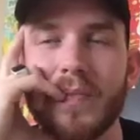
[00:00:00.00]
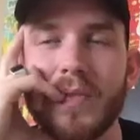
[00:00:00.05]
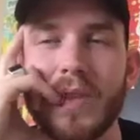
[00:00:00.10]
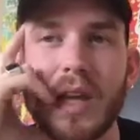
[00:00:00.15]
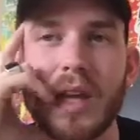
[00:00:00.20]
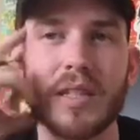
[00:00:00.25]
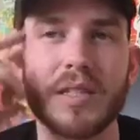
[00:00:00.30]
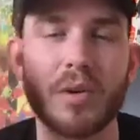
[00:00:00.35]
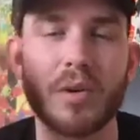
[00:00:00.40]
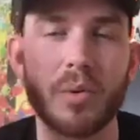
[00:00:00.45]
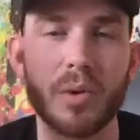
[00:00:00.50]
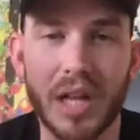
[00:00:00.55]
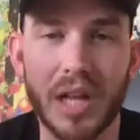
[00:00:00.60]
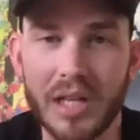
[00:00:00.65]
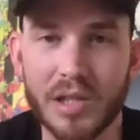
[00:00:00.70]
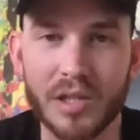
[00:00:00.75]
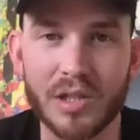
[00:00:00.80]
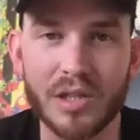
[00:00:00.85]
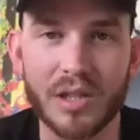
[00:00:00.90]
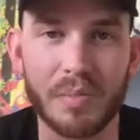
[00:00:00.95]
It's a
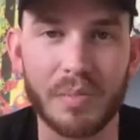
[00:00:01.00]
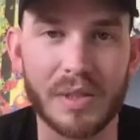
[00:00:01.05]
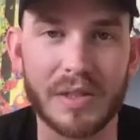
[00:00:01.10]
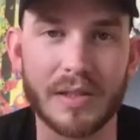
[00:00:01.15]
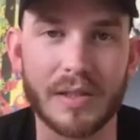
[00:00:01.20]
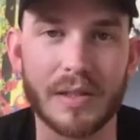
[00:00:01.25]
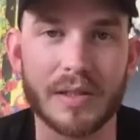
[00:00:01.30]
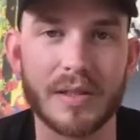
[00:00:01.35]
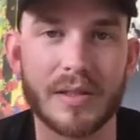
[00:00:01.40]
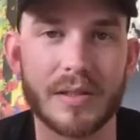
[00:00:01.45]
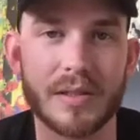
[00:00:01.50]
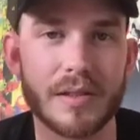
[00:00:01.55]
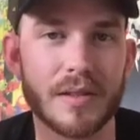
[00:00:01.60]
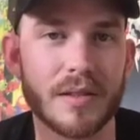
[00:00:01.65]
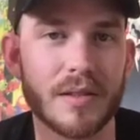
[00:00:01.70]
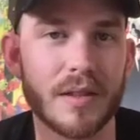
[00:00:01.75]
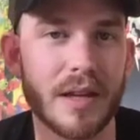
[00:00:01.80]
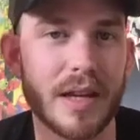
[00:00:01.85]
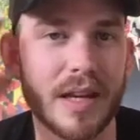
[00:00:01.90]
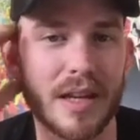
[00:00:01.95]
relationship business.
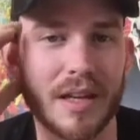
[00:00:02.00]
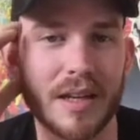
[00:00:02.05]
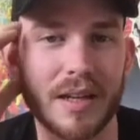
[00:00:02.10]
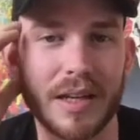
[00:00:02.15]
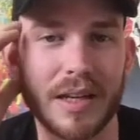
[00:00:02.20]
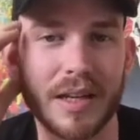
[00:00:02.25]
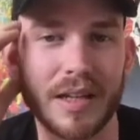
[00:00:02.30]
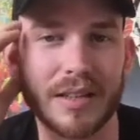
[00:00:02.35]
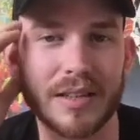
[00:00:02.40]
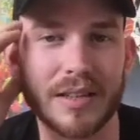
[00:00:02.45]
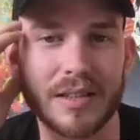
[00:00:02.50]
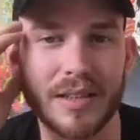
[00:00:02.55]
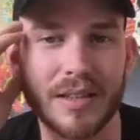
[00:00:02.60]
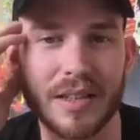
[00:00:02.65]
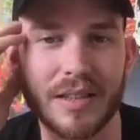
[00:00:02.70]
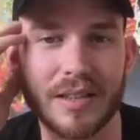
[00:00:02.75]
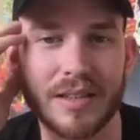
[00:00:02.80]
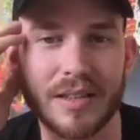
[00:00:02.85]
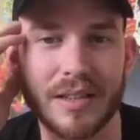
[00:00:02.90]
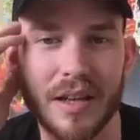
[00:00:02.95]
Like it's
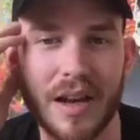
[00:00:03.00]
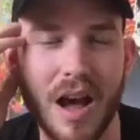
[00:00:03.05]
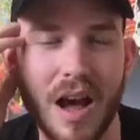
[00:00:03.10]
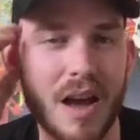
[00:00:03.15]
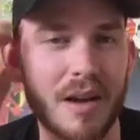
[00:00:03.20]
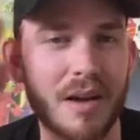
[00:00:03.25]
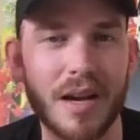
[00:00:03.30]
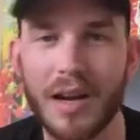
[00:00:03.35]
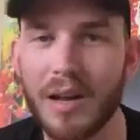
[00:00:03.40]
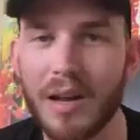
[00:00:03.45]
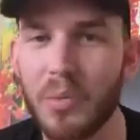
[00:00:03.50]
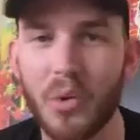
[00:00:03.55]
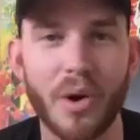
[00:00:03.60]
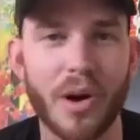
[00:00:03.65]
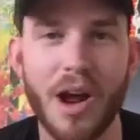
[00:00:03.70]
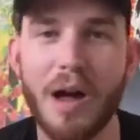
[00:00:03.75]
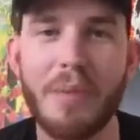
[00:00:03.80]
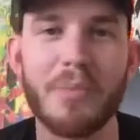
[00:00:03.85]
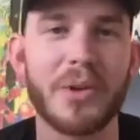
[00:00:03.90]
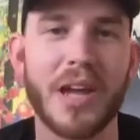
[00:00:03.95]
not any more
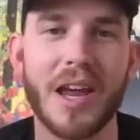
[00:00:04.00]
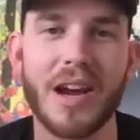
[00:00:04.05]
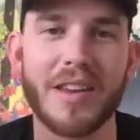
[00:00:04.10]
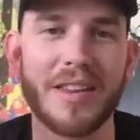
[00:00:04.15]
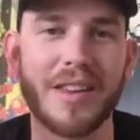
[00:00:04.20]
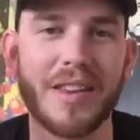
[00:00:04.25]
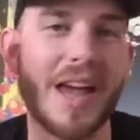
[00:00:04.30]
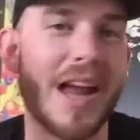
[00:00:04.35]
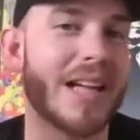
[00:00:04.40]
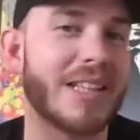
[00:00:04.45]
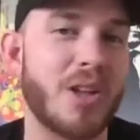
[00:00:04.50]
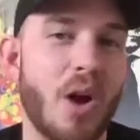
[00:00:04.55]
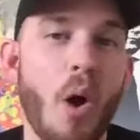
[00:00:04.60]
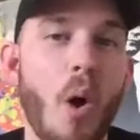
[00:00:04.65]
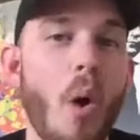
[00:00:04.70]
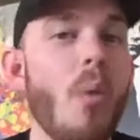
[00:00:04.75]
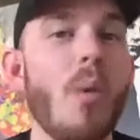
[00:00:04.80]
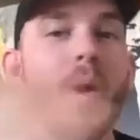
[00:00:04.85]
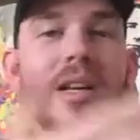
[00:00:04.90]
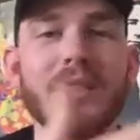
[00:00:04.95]
complicated than that. It's
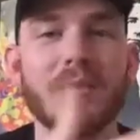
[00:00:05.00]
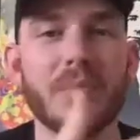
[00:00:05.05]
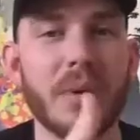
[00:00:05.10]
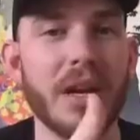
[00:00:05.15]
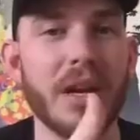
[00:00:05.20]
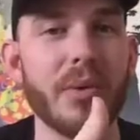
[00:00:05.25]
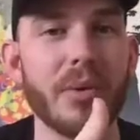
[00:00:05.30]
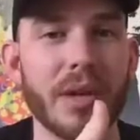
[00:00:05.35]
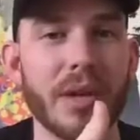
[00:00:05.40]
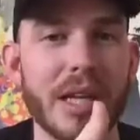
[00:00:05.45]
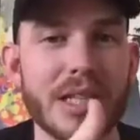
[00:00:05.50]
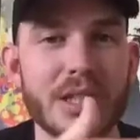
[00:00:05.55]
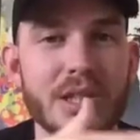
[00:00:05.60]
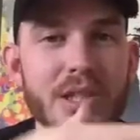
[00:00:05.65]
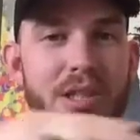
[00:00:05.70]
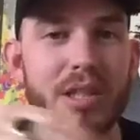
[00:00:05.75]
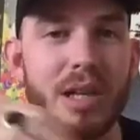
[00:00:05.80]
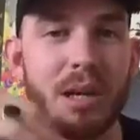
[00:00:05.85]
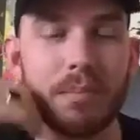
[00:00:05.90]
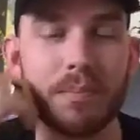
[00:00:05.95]
always been a relationship